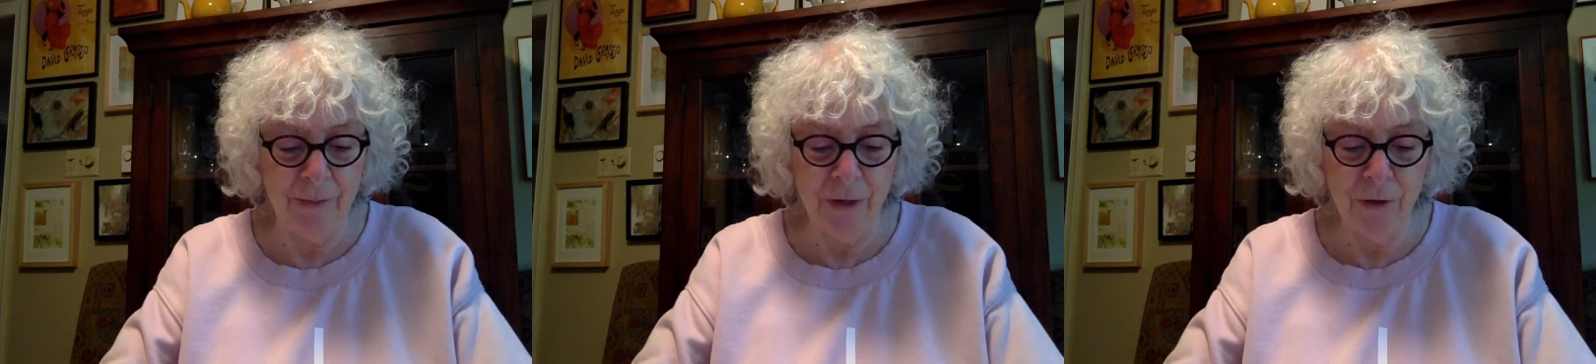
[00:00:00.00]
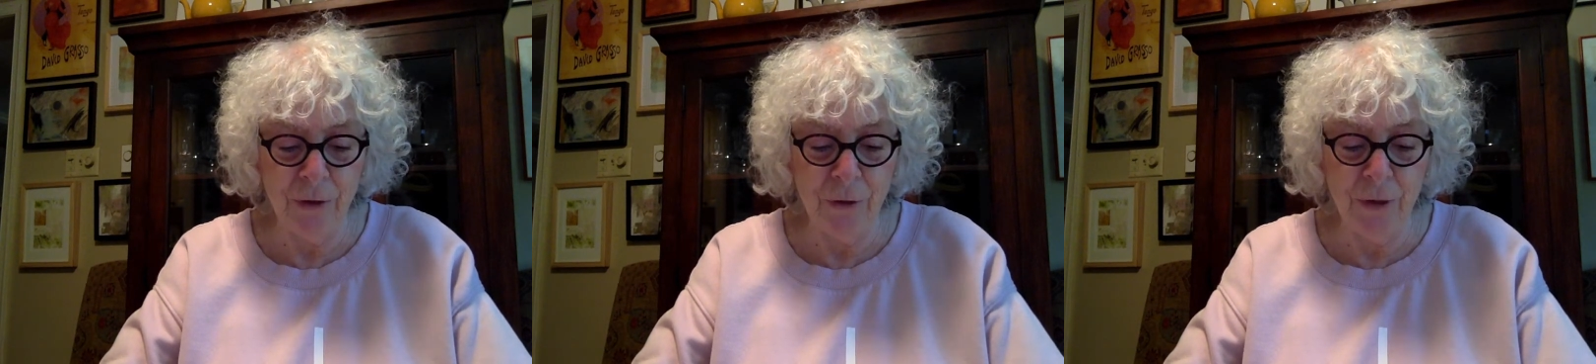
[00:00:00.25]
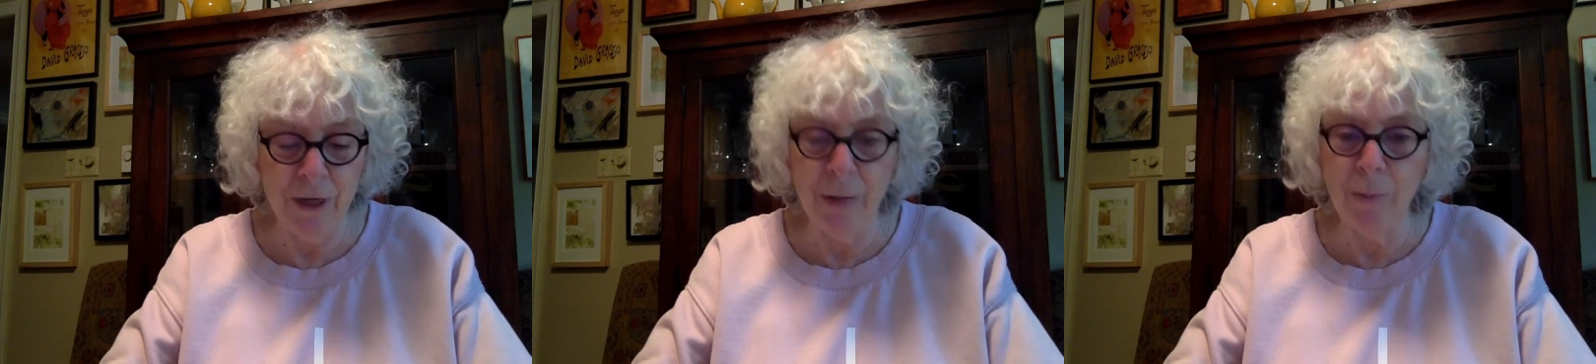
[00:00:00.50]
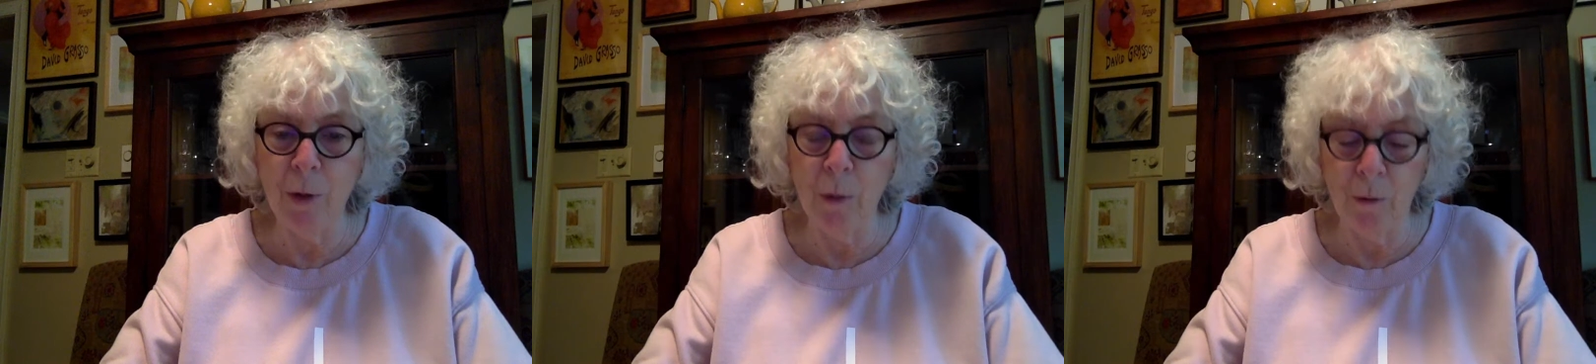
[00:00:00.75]
Sue
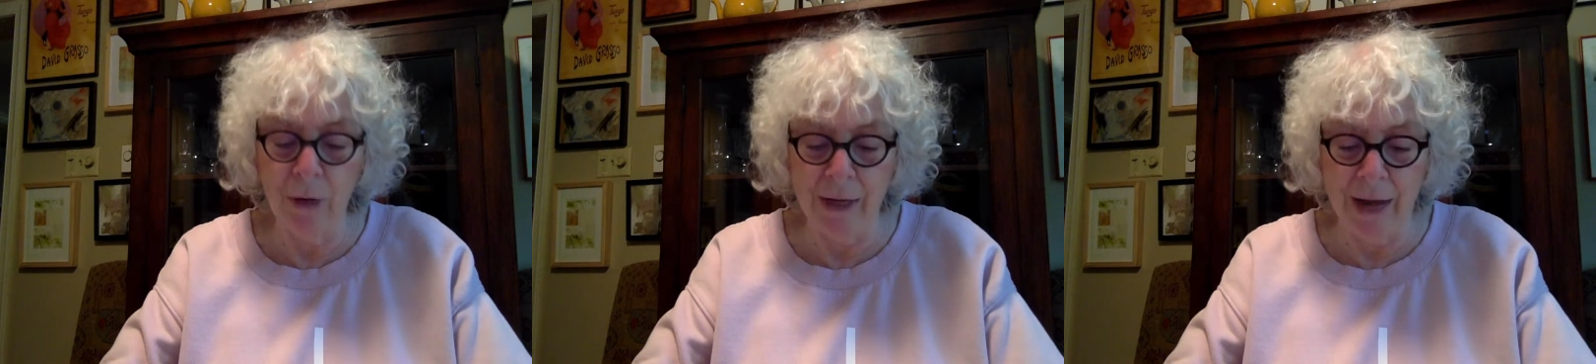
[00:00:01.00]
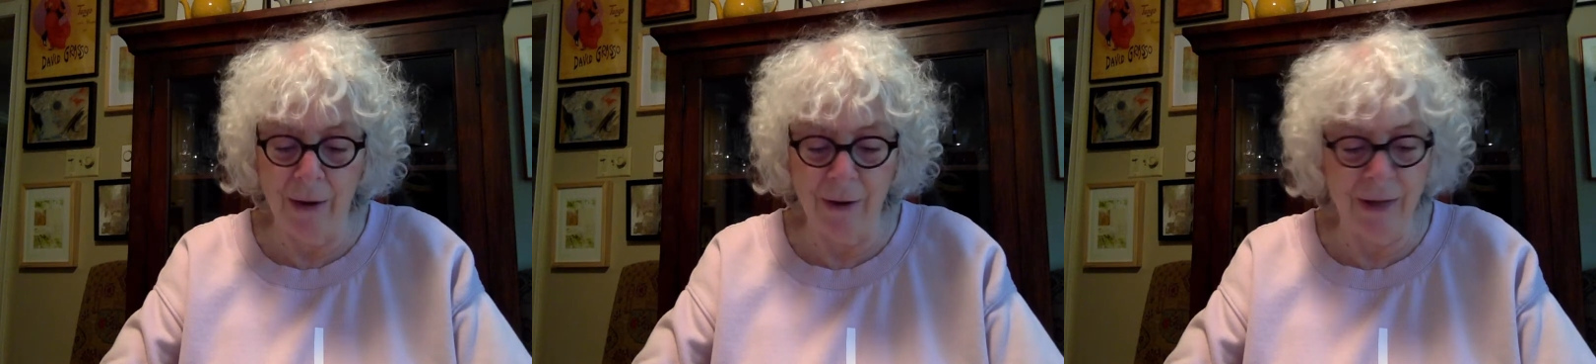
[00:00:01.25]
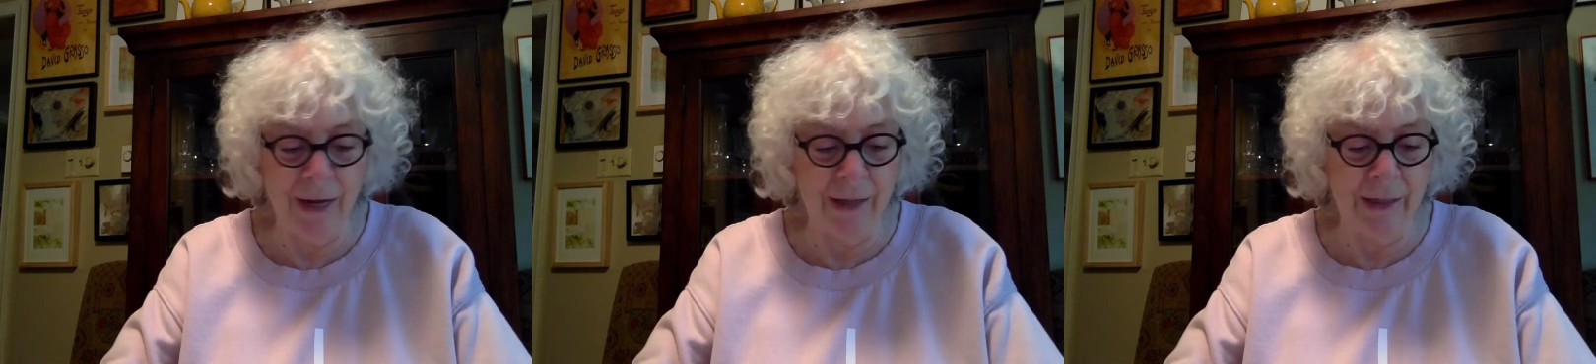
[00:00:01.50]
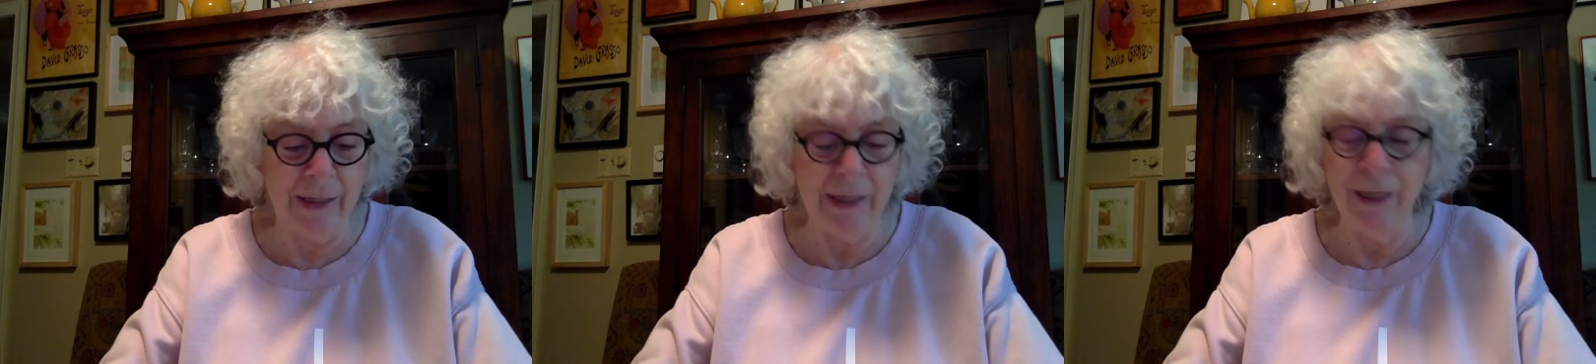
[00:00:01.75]
Dean murmuring now and
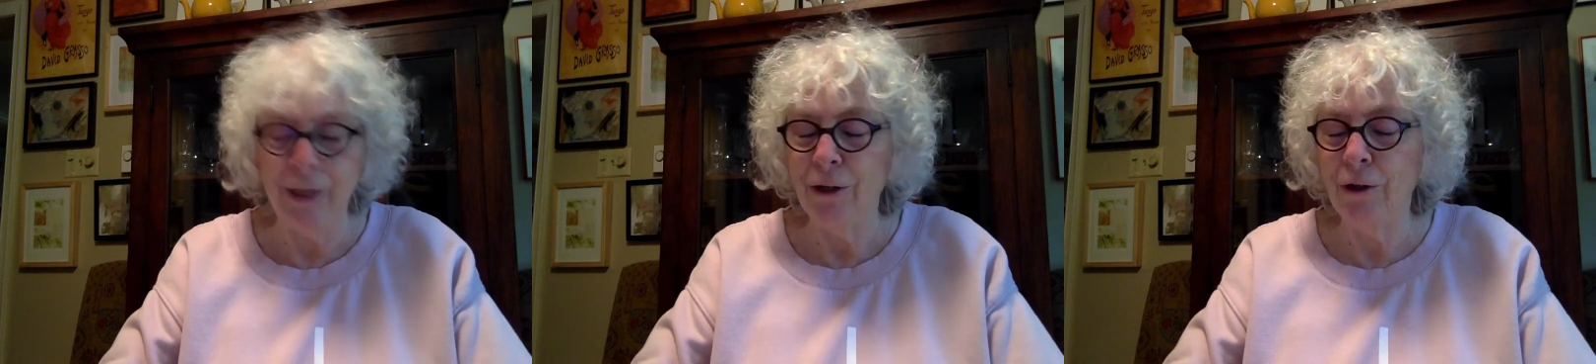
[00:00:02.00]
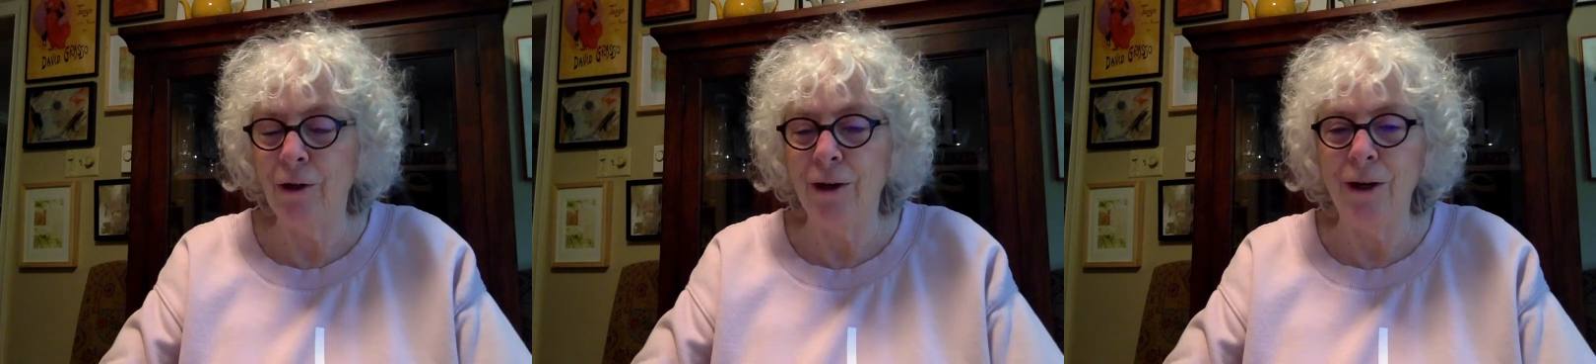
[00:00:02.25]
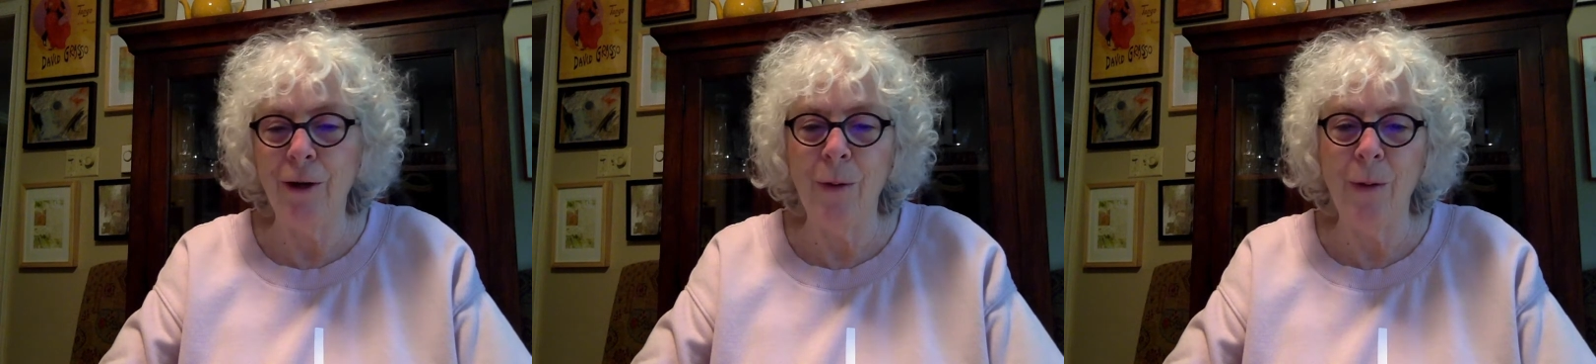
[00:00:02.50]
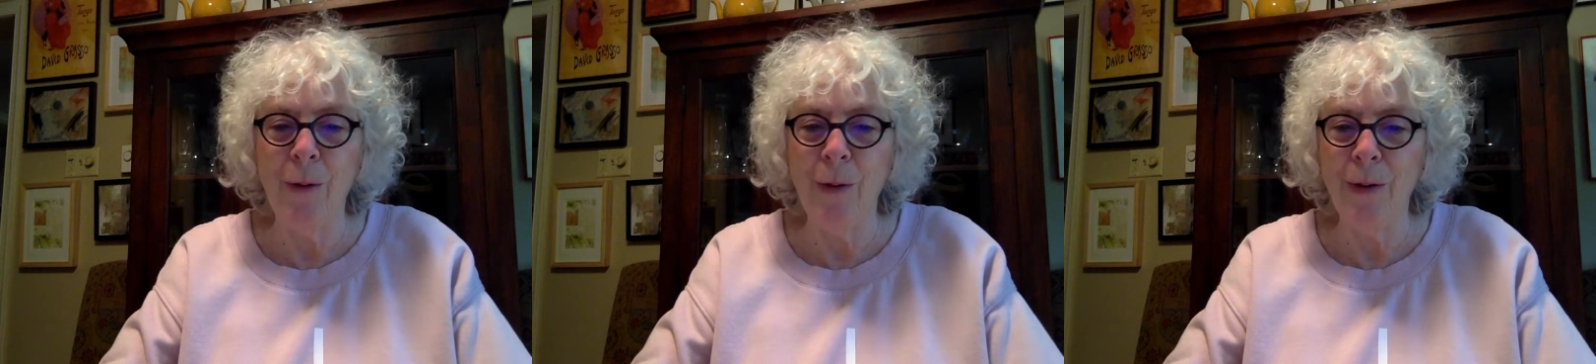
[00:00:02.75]
then, good
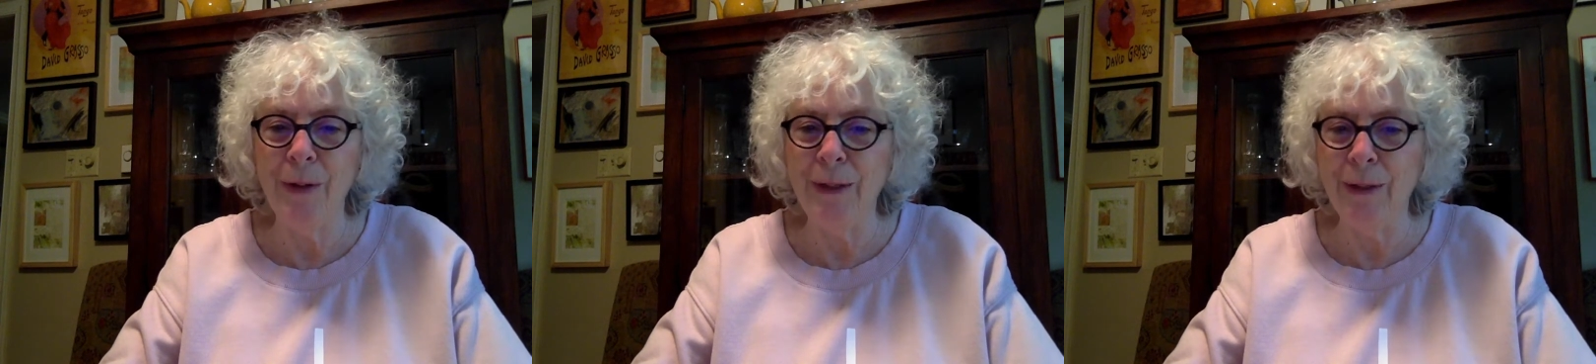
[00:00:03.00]
Lord,"